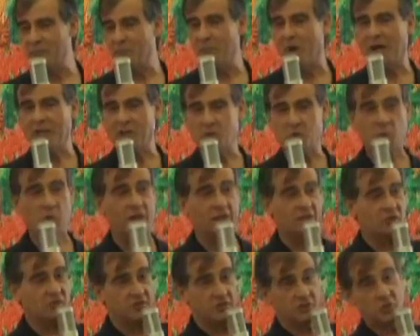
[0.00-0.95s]

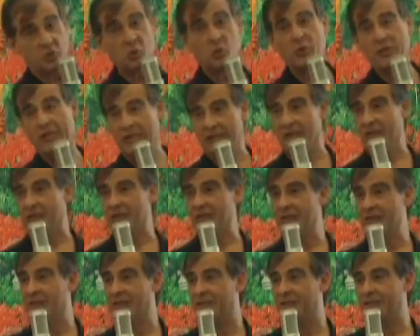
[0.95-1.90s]
Mongeronson do here
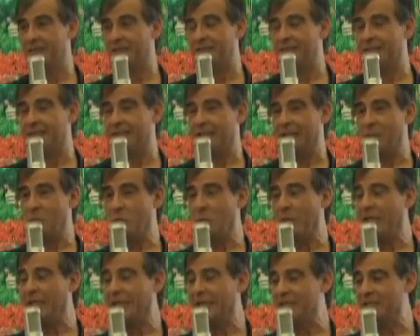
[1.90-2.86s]
when
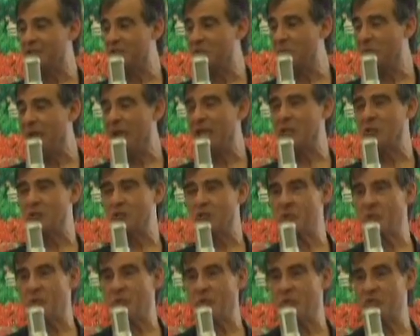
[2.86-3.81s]
he's the
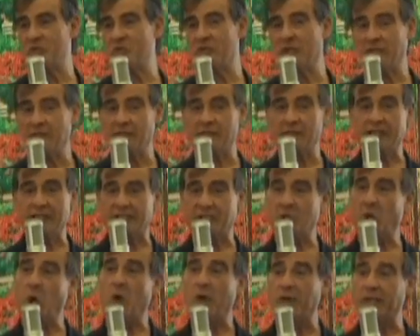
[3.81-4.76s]
Magisterial Son
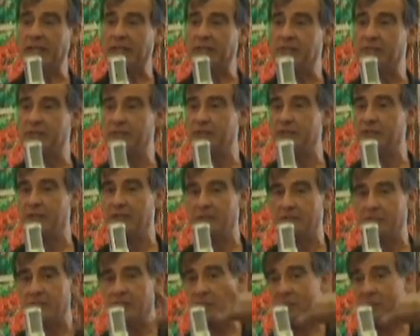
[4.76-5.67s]
incarnate? This